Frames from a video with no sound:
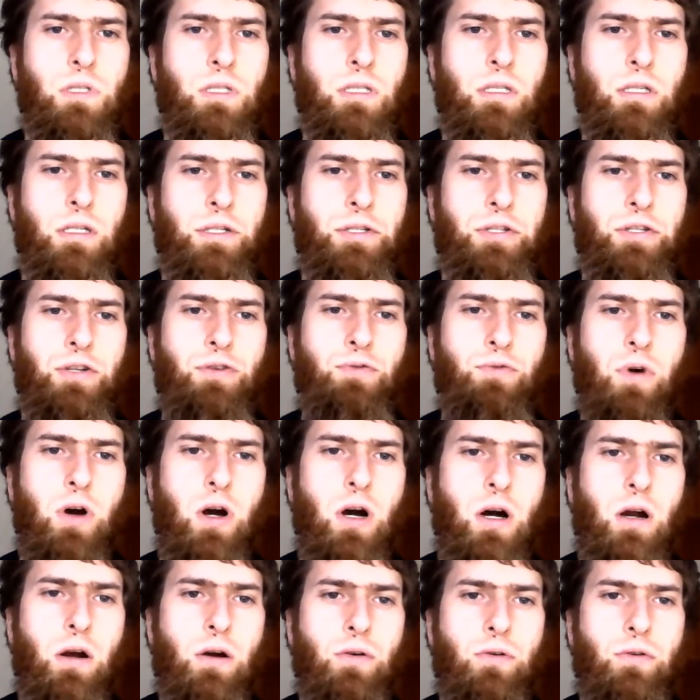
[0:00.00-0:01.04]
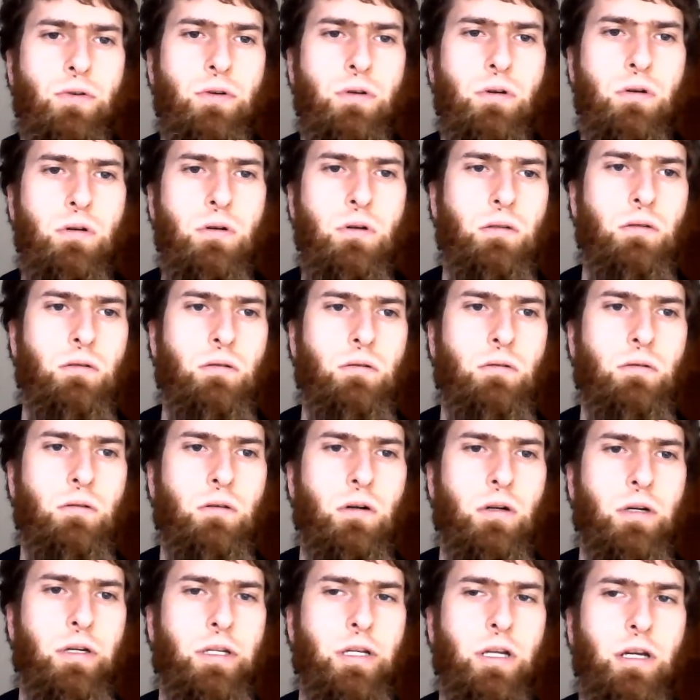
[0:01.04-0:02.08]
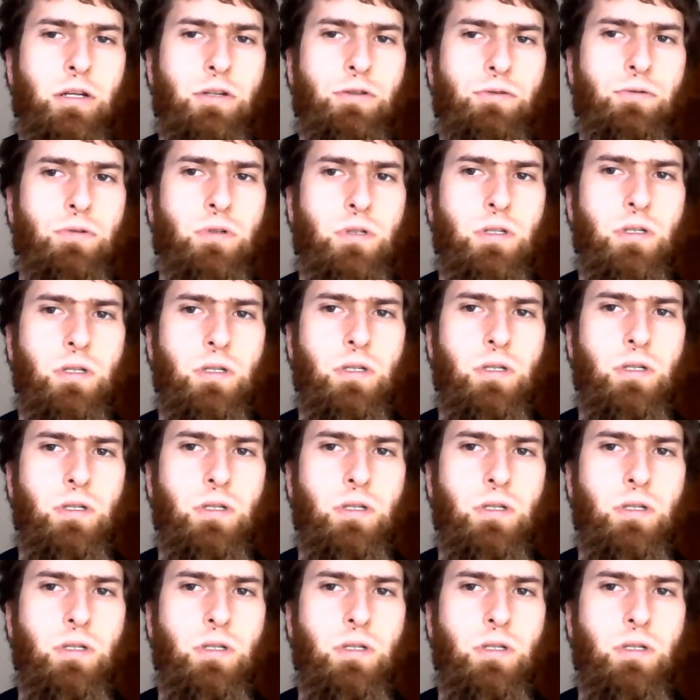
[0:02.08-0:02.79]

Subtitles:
this new R architectural style.